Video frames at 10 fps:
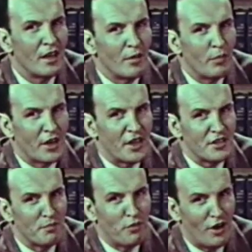But it is
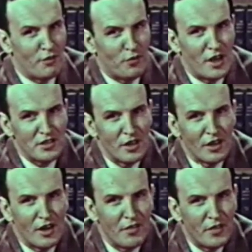important for us to
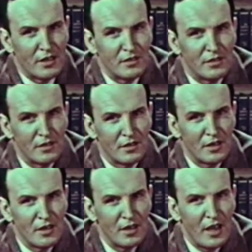learn that
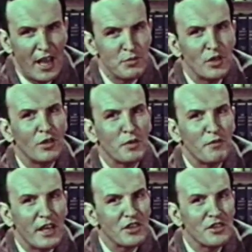absolute
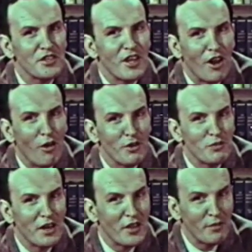perfection is not always
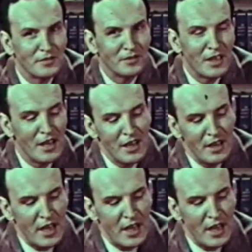one of their virtues.